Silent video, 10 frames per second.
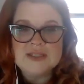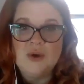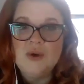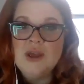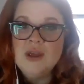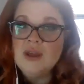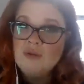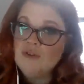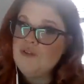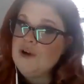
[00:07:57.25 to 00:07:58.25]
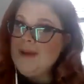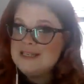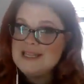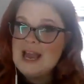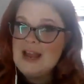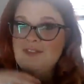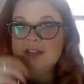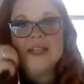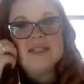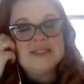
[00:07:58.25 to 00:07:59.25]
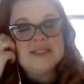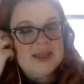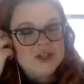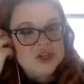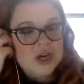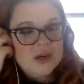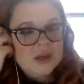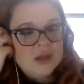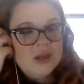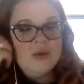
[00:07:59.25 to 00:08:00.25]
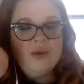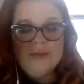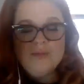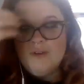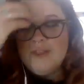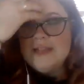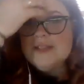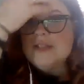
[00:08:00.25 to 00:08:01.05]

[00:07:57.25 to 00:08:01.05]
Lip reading: So refer back to that if you'd like to see that chart with more of that.